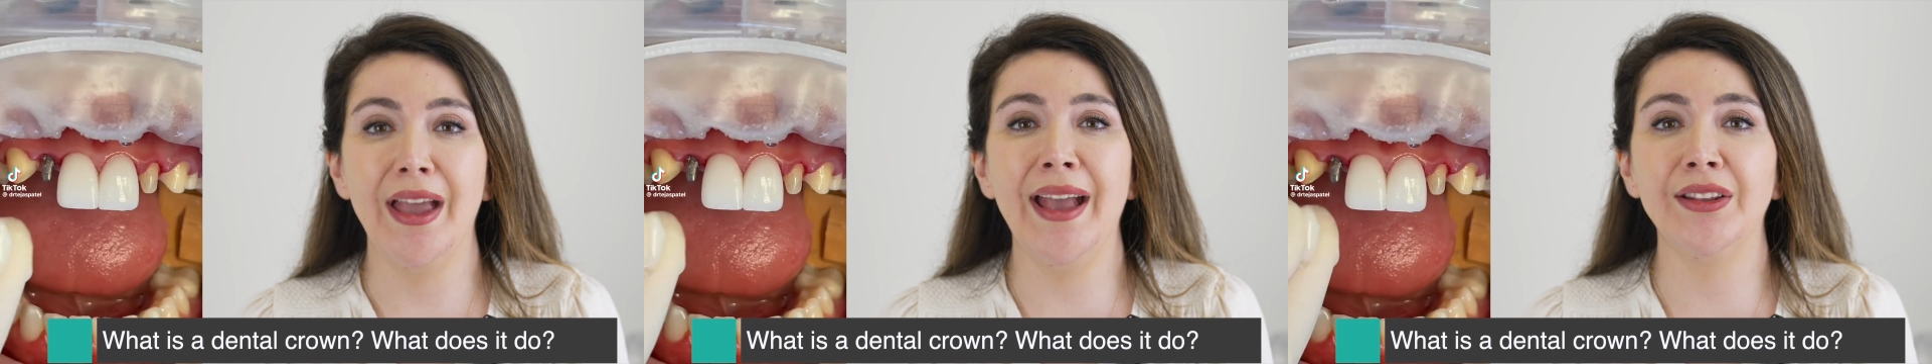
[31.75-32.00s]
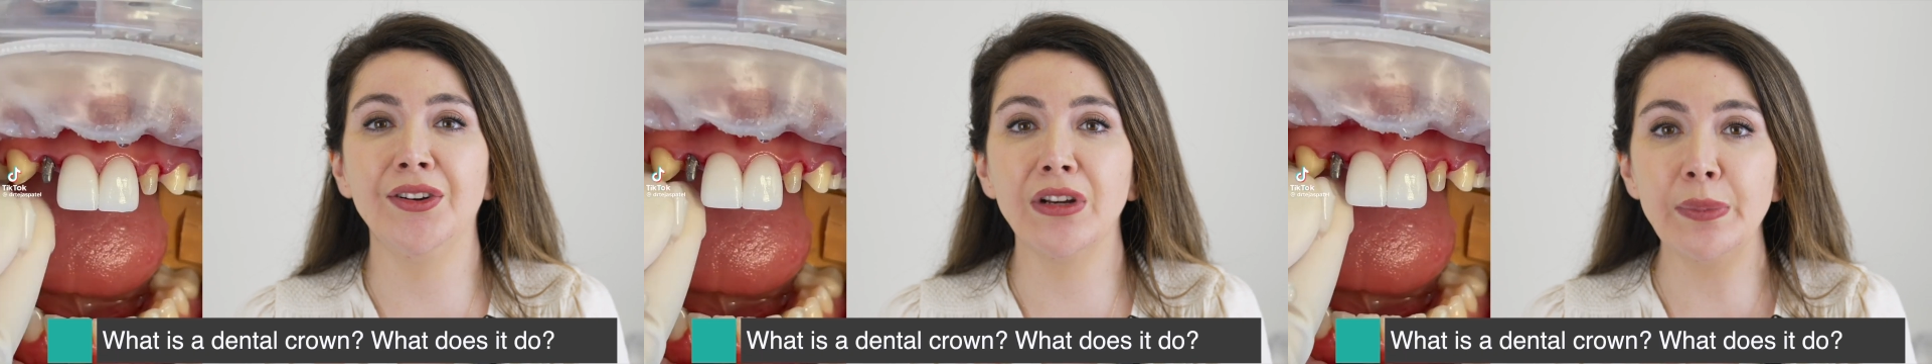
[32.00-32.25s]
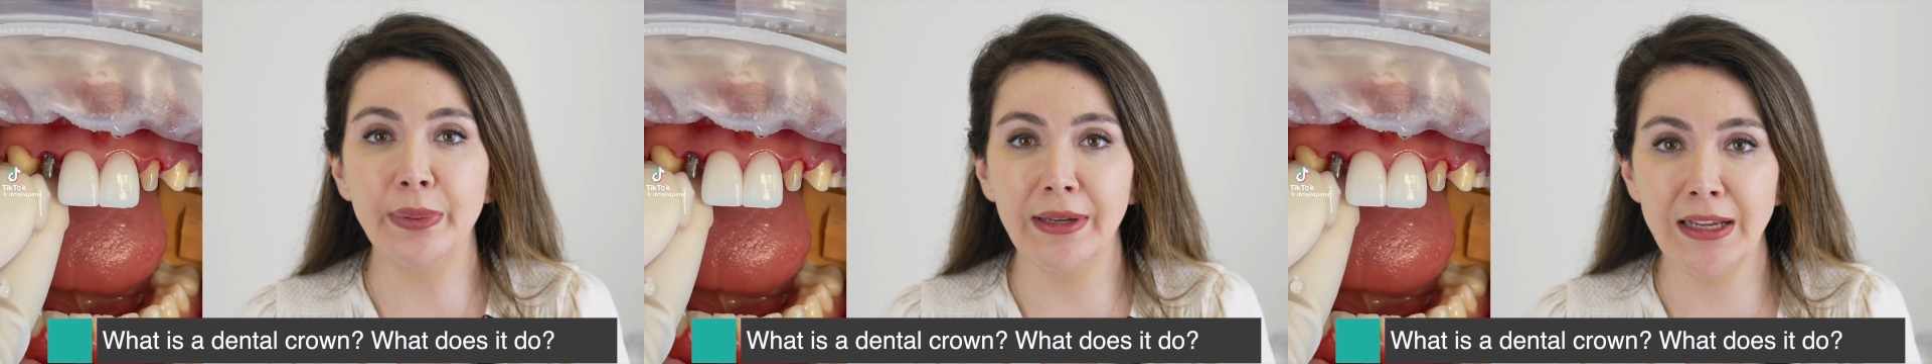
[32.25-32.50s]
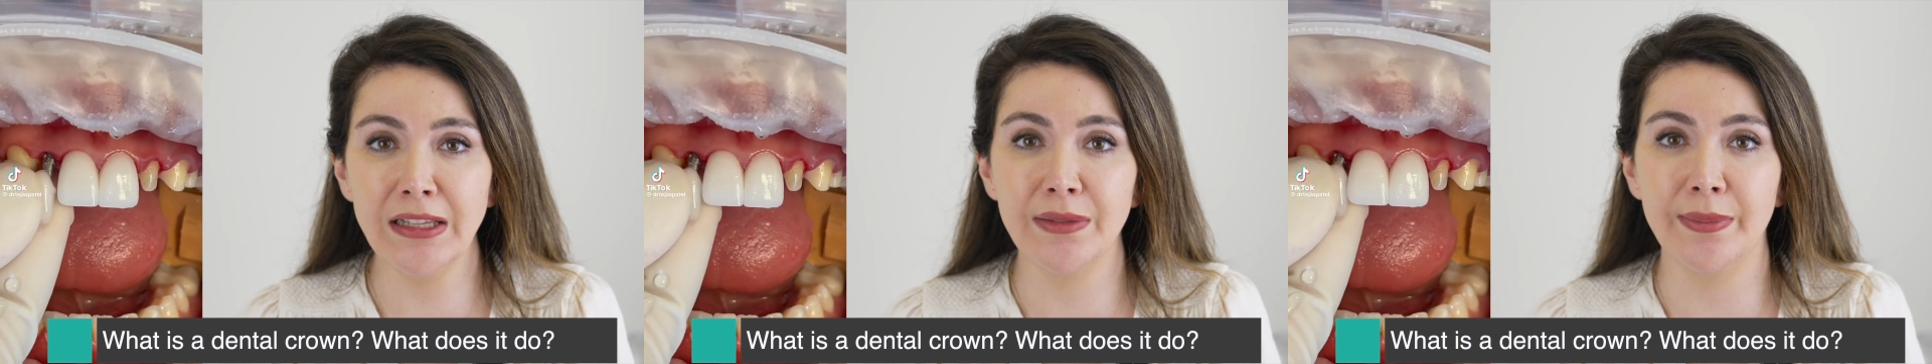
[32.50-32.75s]
and a
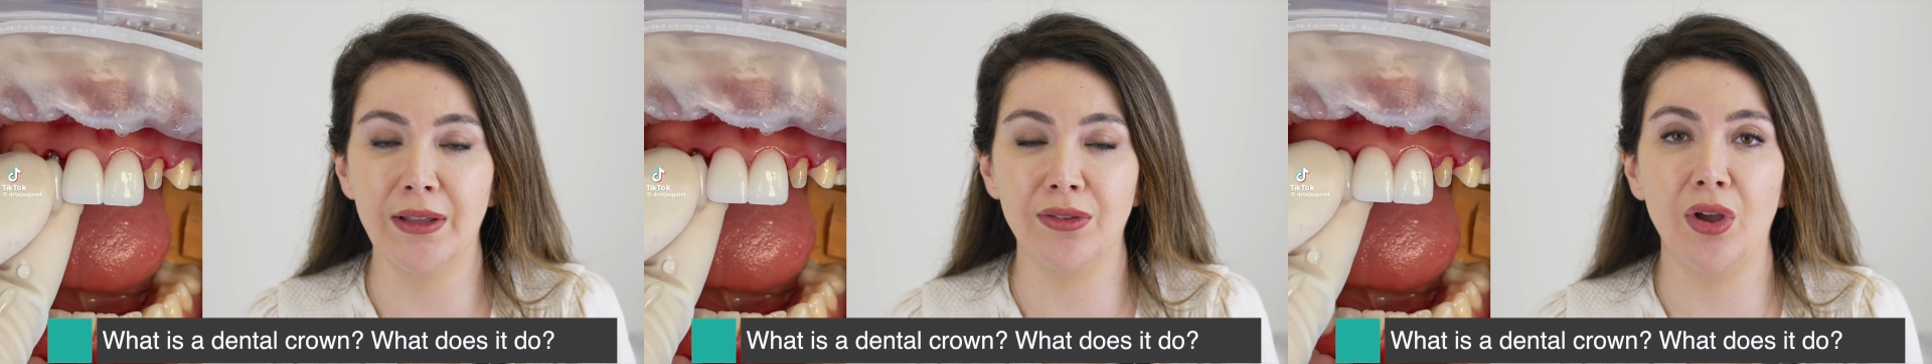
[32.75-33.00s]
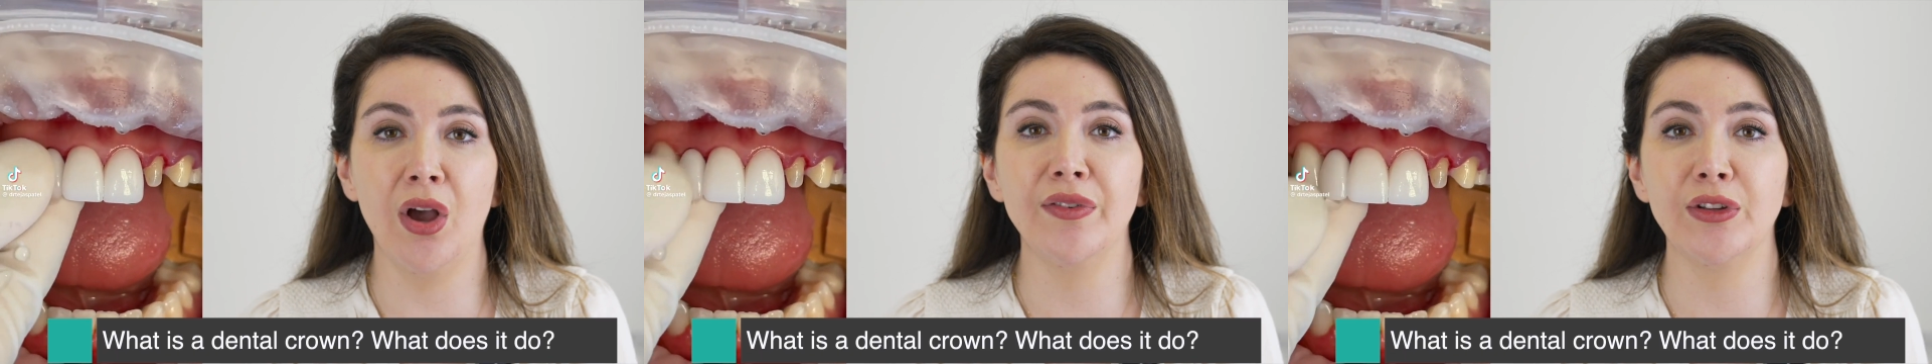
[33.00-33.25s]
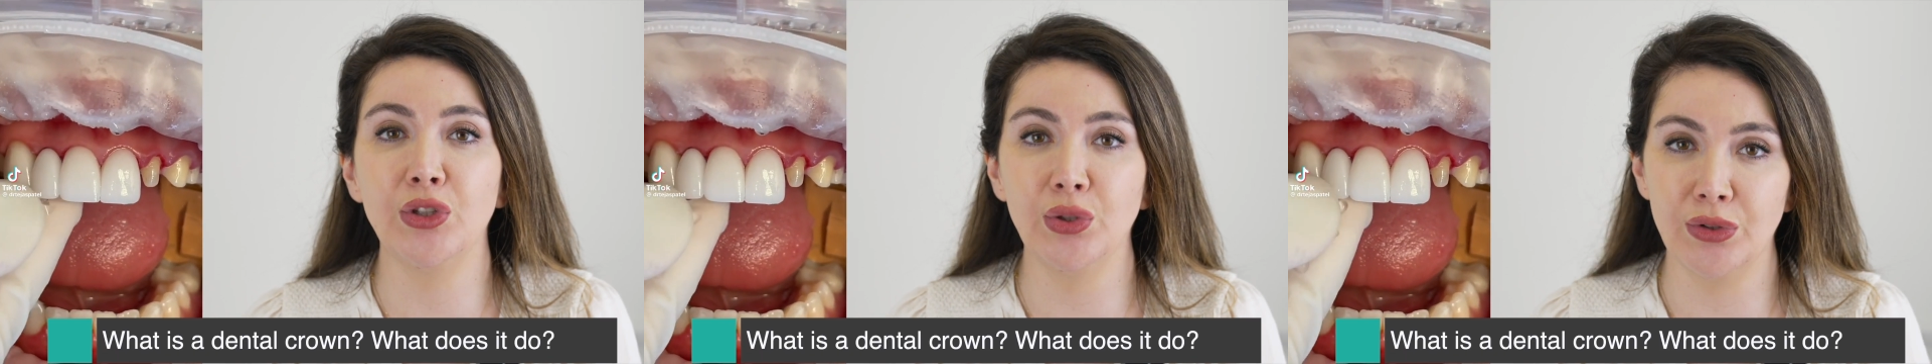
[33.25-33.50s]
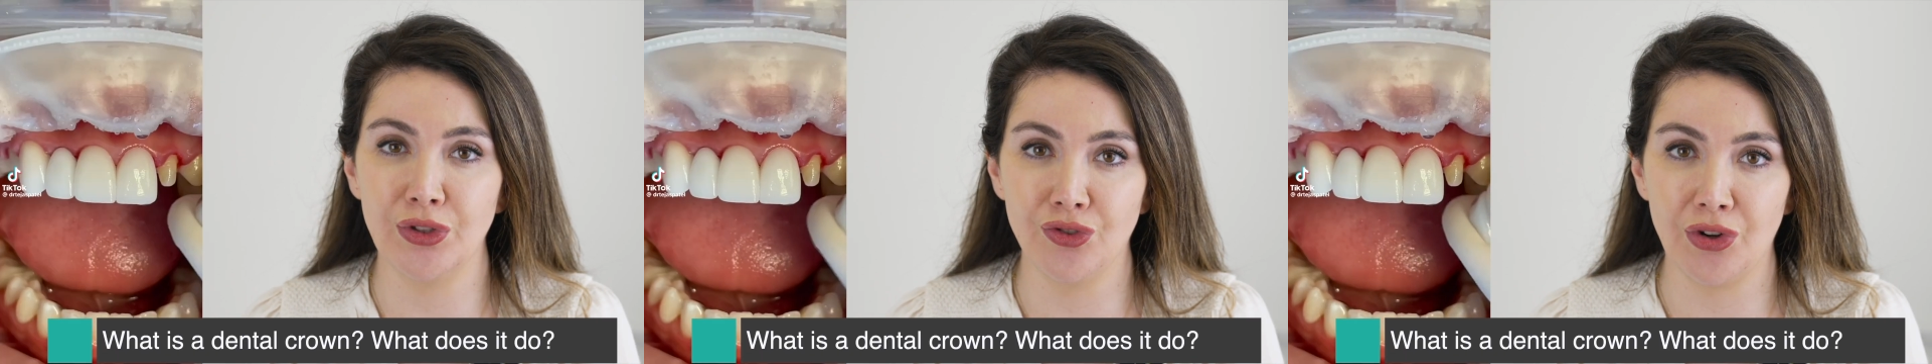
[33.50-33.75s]
replacement of a
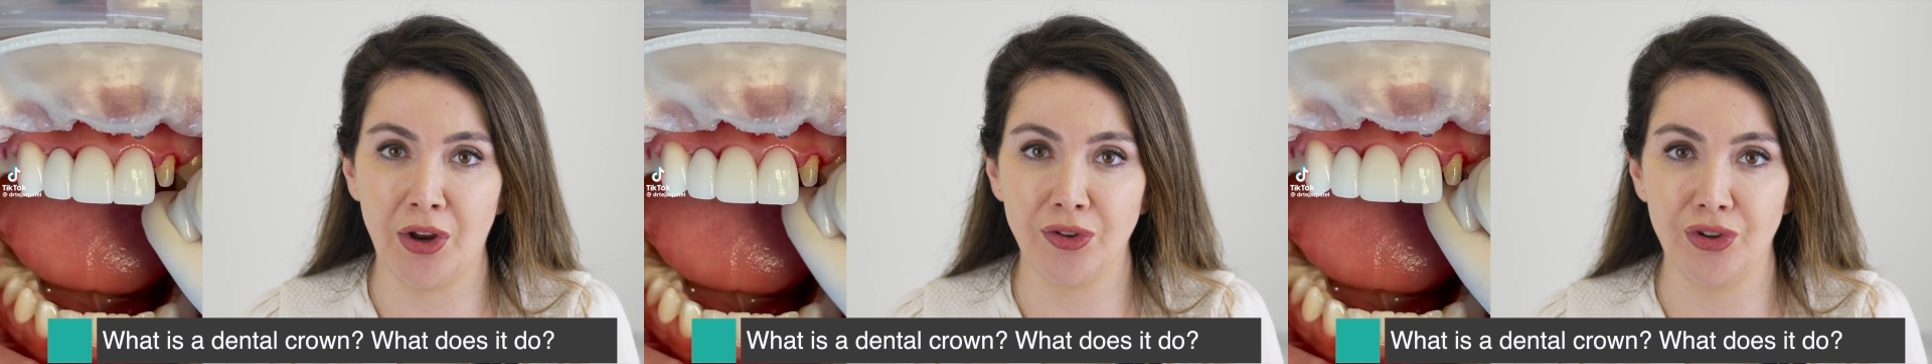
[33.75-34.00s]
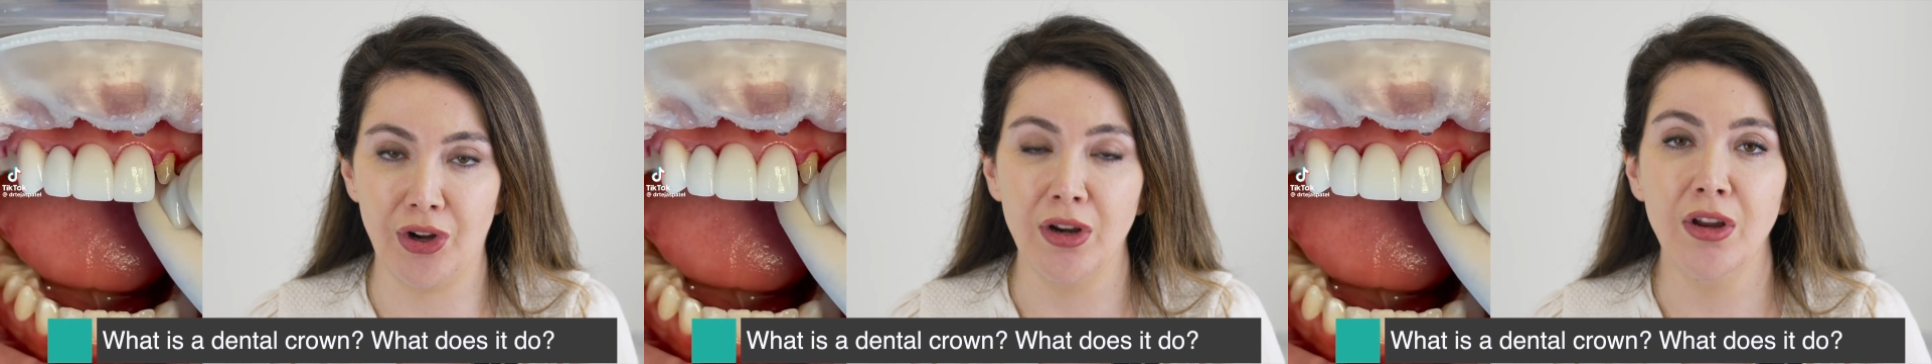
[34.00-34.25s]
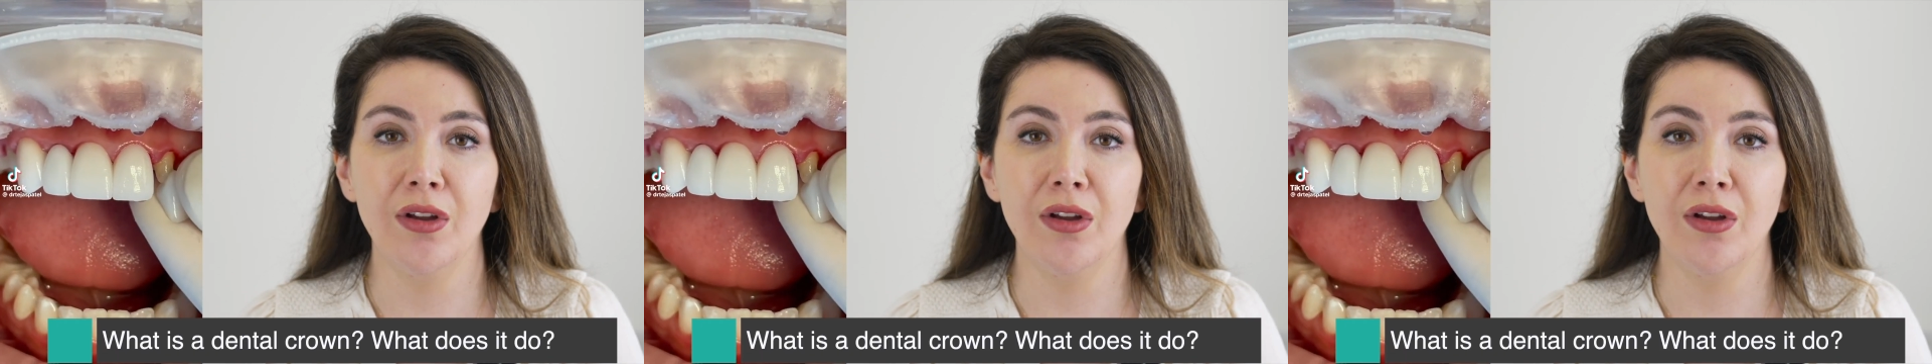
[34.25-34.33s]
tooth structure.